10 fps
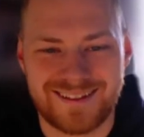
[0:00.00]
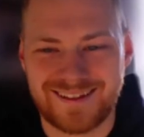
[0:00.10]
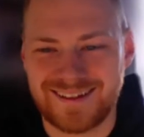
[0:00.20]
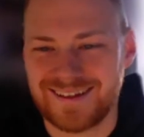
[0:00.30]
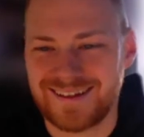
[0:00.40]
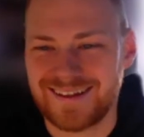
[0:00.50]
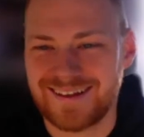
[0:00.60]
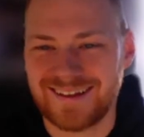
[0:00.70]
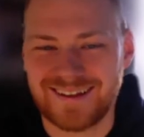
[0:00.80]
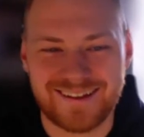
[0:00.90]

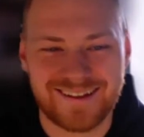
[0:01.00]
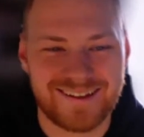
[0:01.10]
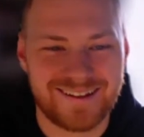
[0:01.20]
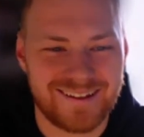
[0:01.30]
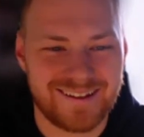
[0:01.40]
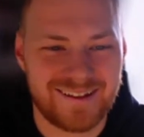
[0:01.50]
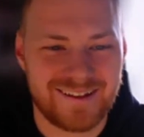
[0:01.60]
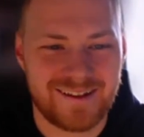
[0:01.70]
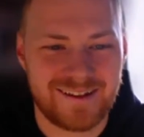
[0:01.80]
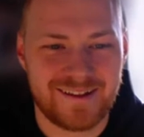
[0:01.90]

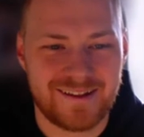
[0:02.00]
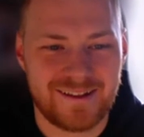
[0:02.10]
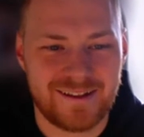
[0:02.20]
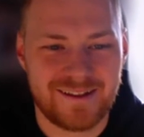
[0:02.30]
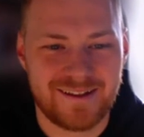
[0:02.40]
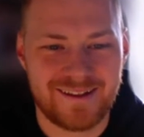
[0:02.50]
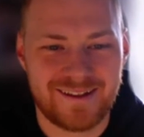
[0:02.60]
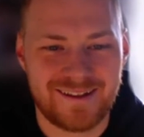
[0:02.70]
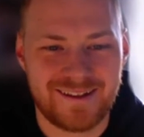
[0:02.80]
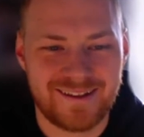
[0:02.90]

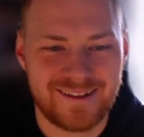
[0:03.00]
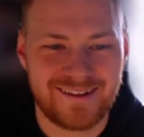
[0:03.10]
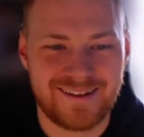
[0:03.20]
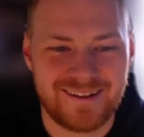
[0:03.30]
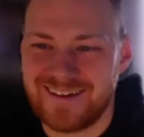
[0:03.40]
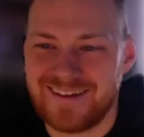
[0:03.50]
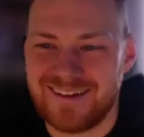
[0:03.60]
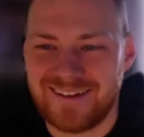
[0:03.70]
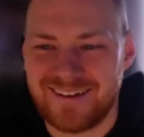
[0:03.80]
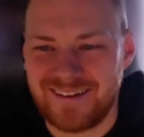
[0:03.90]

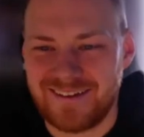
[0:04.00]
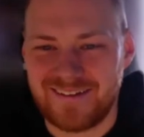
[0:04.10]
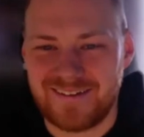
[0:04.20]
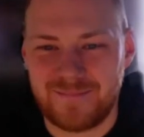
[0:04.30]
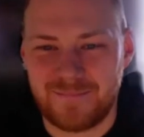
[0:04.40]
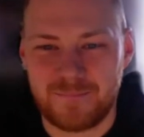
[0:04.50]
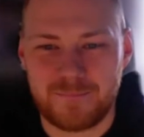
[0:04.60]
(not speaking)